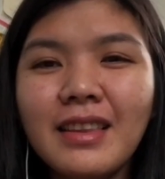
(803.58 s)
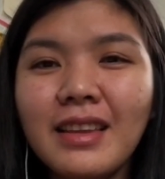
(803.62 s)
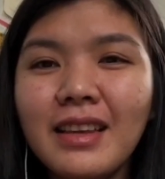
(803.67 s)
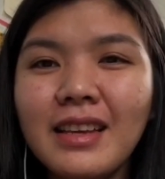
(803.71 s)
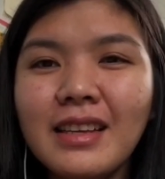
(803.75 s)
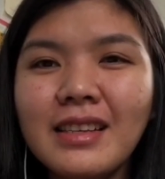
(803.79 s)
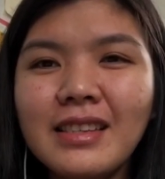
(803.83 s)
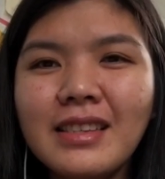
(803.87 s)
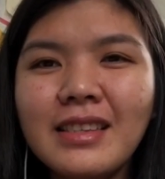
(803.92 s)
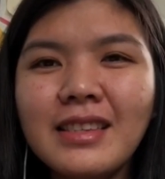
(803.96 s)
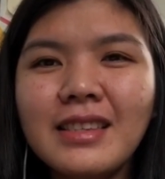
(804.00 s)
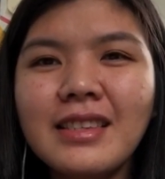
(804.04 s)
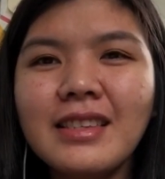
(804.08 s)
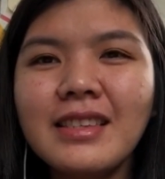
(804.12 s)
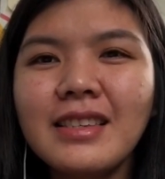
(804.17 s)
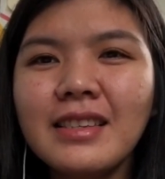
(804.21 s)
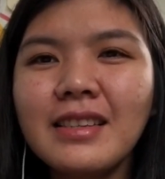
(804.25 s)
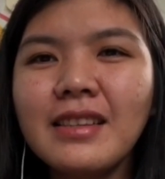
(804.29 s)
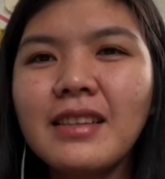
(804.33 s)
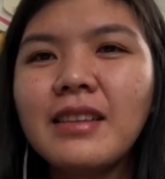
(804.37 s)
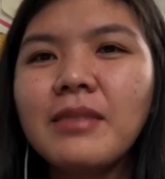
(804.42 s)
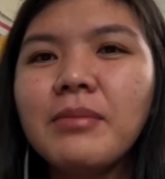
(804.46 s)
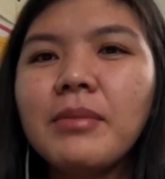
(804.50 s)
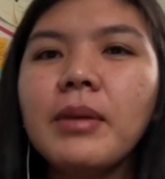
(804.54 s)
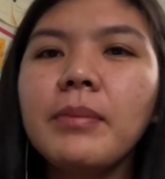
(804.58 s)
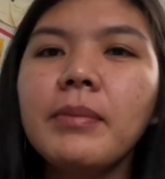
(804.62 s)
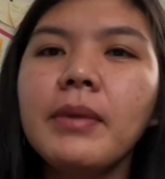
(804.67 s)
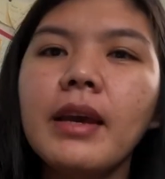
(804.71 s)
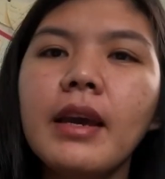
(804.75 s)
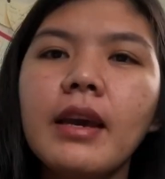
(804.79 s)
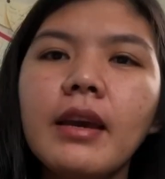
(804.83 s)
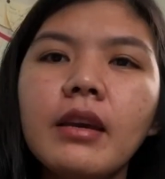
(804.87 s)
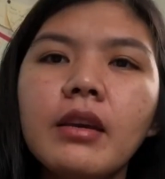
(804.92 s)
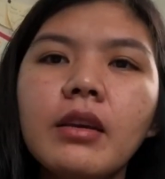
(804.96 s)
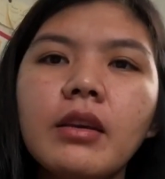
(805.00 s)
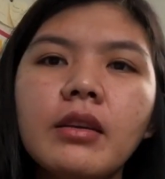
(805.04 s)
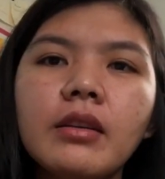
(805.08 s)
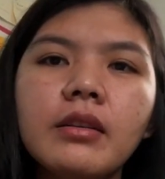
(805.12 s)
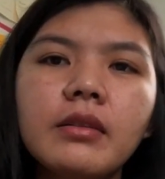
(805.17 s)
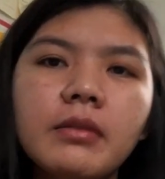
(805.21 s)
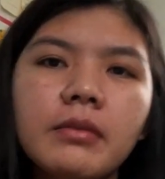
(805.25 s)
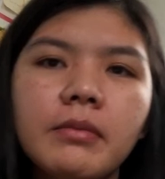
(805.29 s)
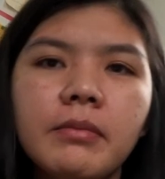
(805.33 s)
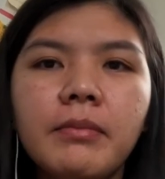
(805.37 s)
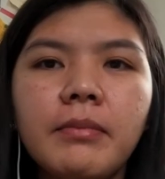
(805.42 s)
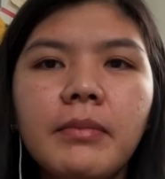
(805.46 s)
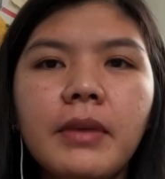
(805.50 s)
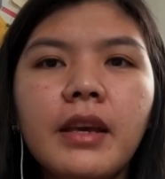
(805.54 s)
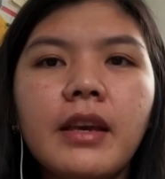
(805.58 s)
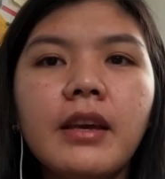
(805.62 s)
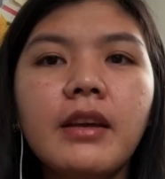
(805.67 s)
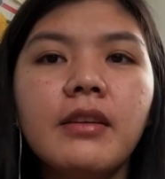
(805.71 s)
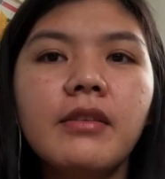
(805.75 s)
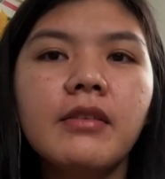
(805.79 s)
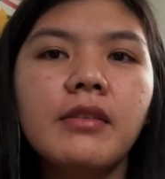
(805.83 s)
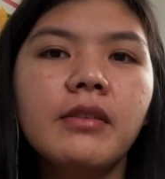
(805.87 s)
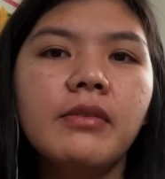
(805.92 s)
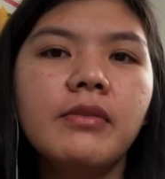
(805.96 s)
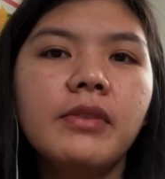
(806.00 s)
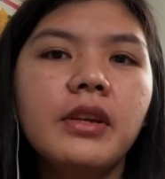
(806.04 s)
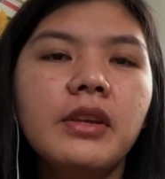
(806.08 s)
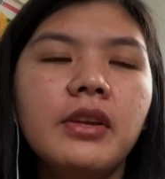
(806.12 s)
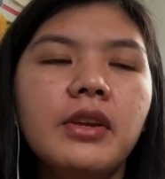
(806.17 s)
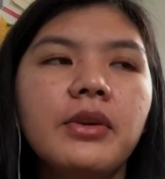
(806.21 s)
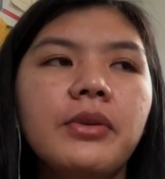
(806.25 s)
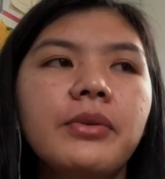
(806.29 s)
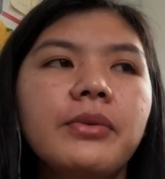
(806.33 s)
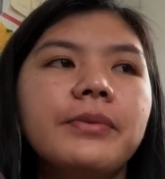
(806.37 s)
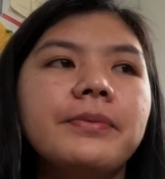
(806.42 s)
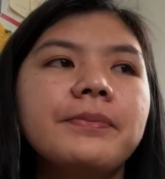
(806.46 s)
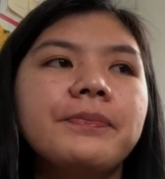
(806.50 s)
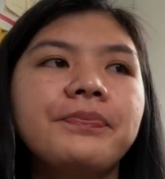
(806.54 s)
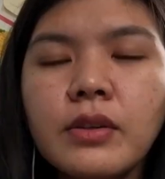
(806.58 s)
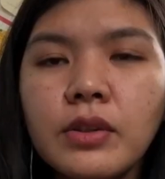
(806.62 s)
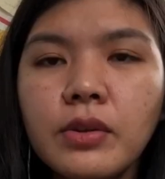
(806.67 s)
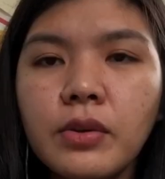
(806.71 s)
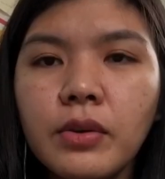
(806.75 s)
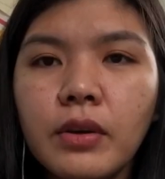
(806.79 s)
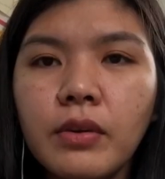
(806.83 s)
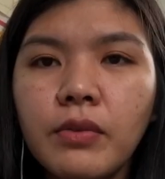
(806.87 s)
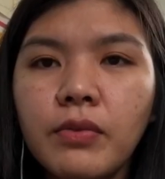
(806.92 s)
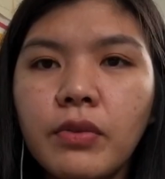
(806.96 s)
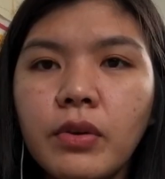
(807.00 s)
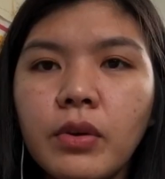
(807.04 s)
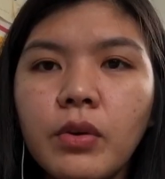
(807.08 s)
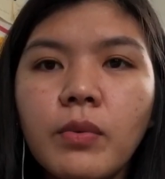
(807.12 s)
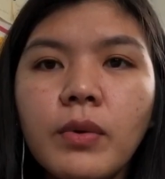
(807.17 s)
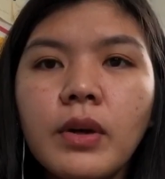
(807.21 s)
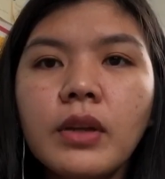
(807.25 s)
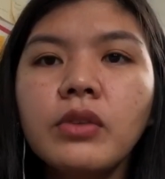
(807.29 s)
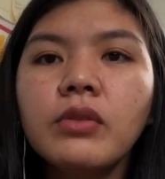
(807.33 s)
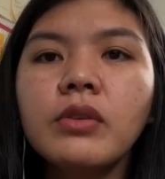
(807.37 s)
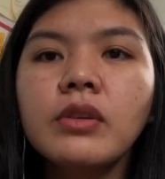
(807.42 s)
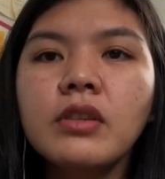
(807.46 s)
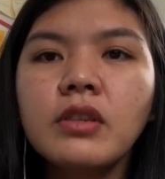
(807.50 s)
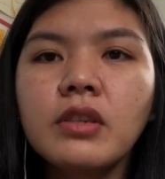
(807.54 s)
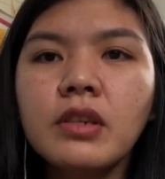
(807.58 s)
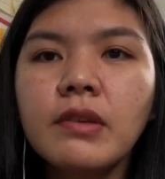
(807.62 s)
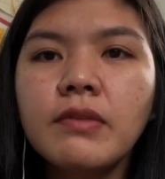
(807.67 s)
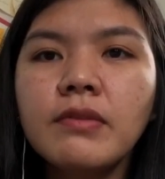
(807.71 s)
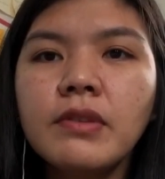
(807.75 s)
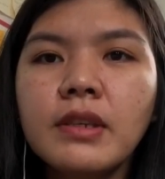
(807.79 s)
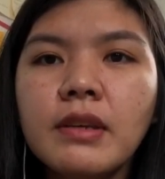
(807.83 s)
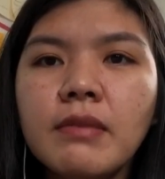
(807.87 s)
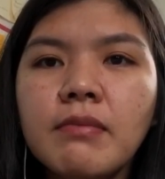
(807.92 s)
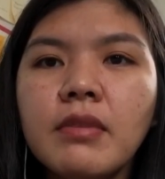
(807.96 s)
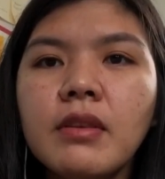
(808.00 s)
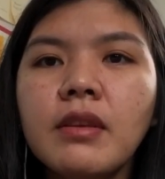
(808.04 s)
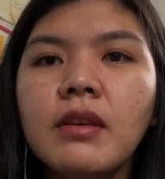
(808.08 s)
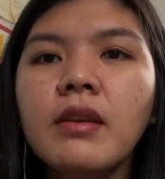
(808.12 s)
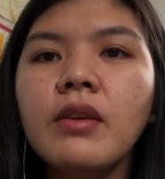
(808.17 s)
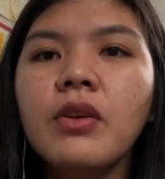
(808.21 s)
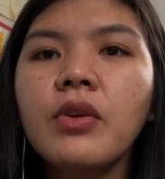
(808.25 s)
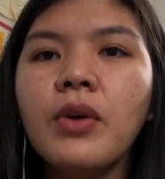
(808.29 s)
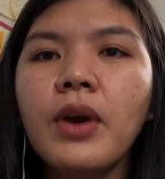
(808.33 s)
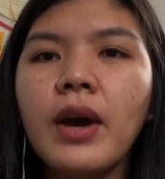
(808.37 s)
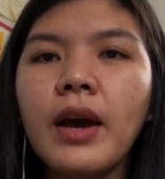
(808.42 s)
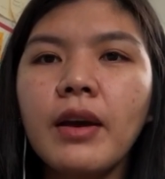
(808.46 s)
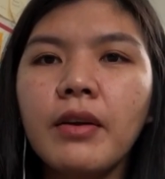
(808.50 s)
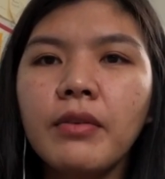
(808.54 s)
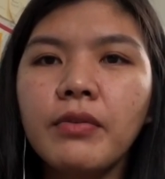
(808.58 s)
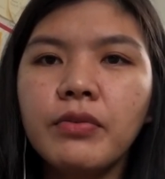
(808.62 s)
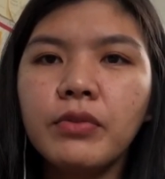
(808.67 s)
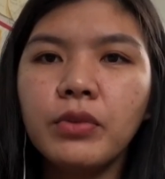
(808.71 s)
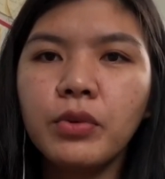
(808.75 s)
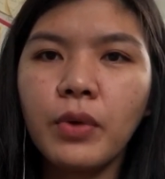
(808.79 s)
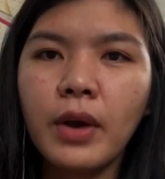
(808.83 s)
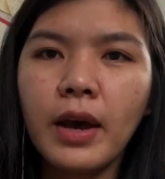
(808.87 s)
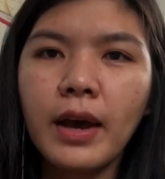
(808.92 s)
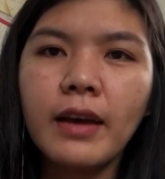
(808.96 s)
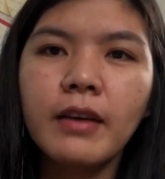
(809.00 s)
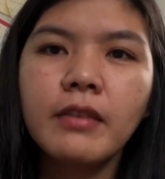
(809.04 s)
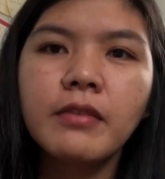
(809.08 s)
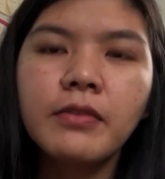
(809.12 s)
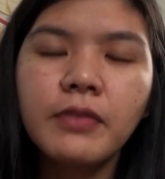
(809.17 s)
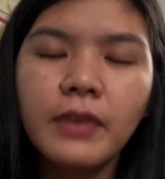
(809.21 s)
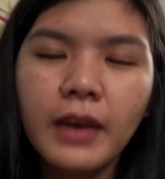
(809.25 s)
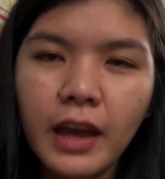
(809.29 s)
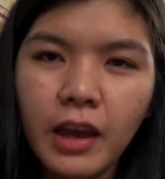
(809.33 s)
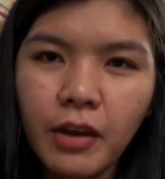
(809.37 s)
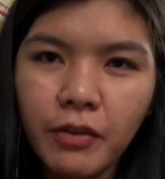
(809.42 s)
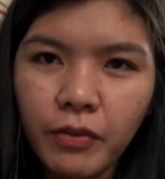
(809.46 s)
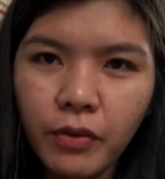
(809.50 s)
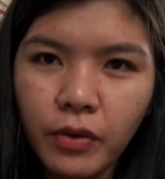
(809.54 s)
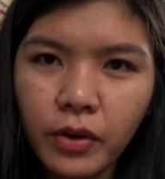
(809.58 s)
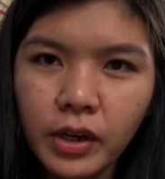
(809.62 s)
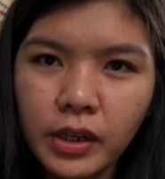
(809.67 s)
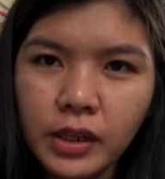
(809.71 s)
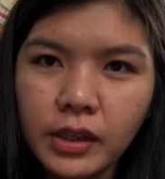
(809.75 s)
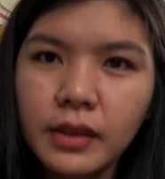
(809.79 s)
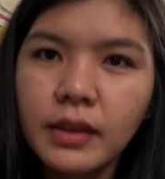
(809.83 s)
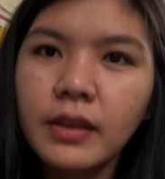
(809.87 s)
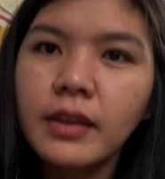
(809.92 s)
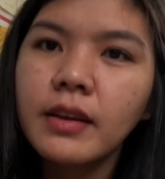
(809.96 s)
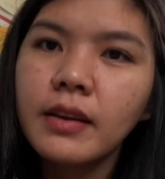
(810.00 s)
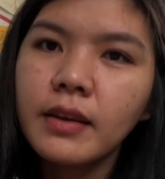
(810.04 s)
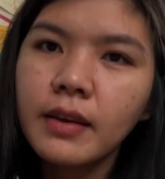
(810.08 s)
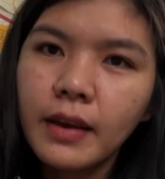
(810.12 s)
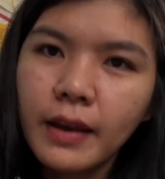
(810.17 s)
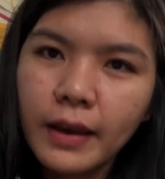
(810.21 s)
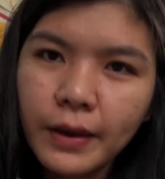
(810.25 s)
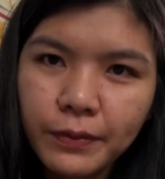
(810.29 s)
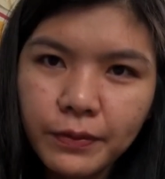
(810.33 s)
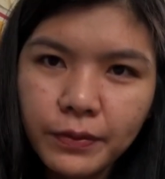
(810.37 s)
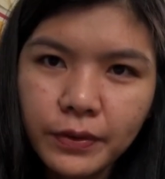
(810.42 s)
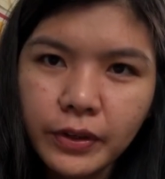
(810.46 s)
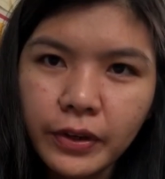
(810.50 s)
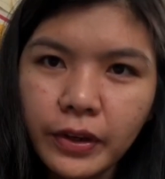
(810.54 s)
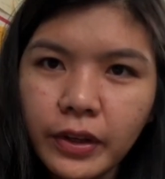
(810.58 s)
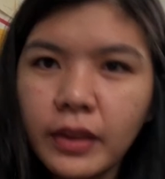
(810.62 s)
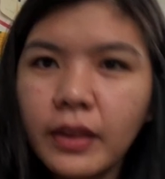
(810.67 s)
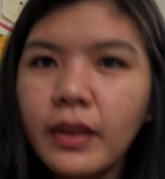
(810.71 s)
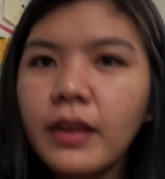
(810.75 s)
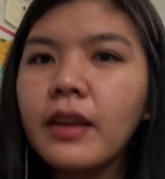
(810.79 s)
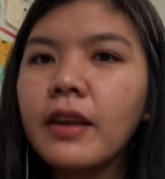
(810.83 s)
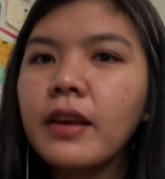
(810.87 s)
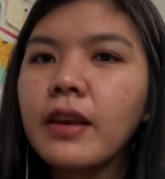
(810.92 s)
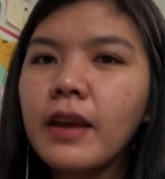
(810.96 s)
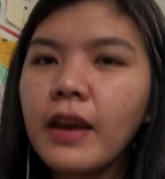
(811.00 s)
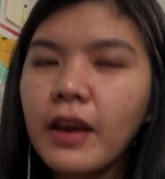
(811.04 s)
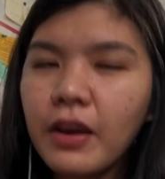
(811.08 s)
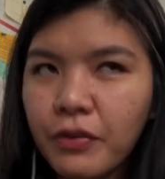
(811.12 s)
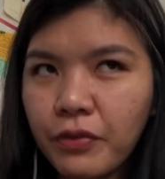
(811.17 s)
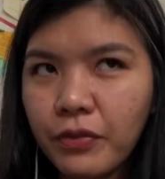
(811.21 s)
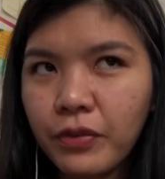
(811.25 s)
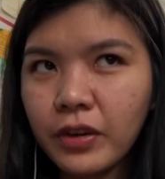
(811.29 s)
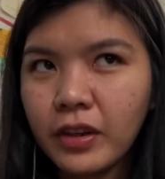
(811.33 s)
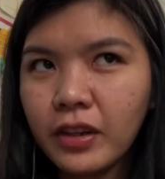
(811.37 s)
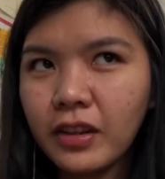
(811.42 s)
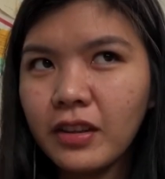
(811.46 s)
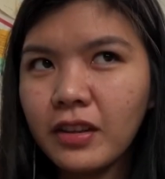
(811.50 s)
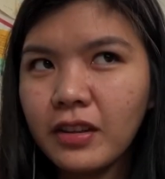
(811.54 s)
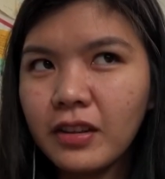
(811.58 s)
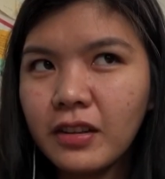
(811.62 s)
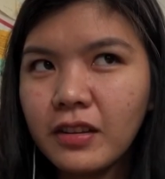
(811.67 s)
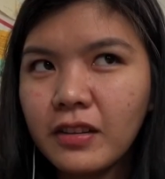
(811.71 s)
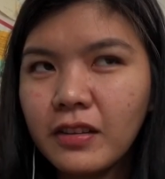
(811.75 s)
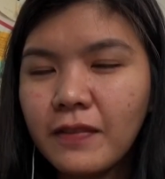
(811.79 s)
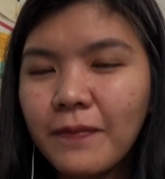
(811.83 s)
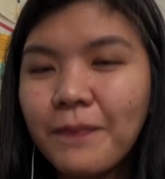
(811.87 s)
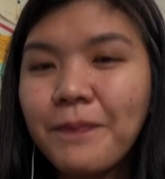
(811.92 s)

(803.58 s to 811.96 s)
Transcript: this, then maybe I'll make another video. So if you want to achieve something, you have to have effort, effort, effort.